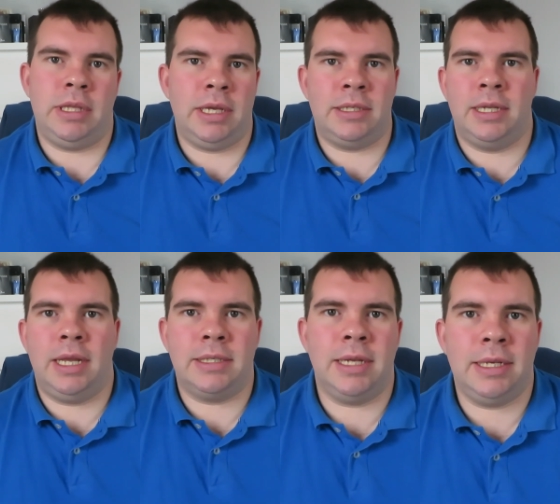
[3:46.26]
Yes, it
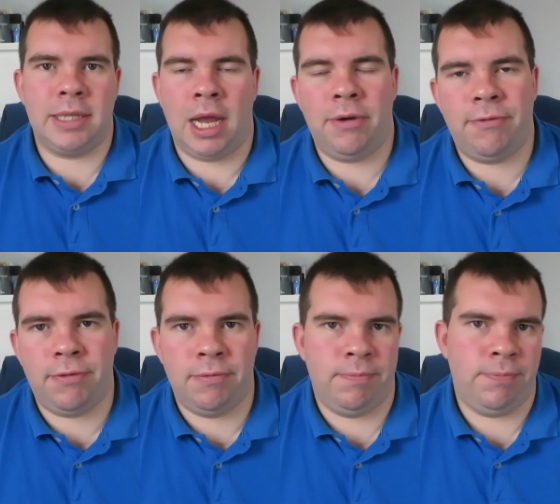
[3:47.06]
is nice to have
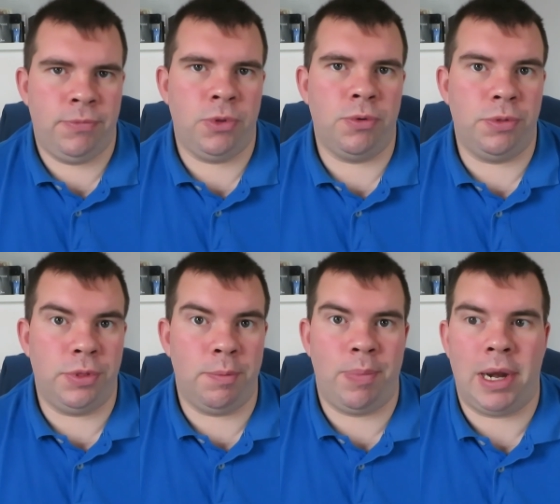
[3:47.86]

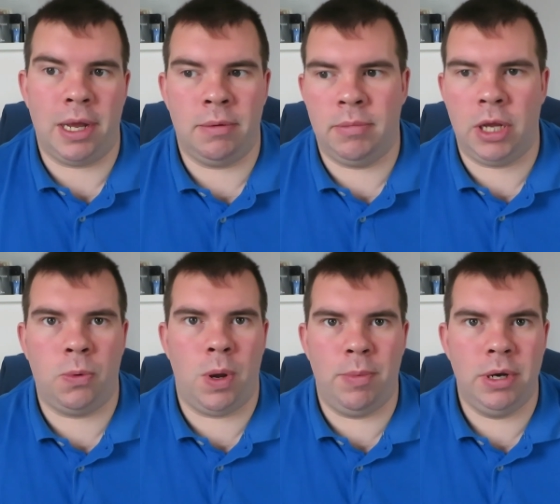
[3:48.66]
the better
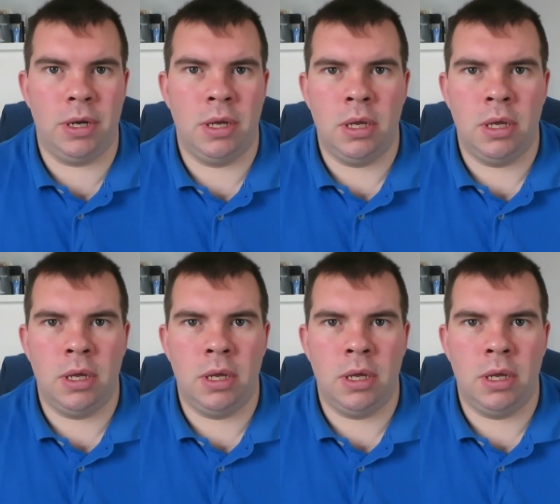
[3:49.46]
equipment.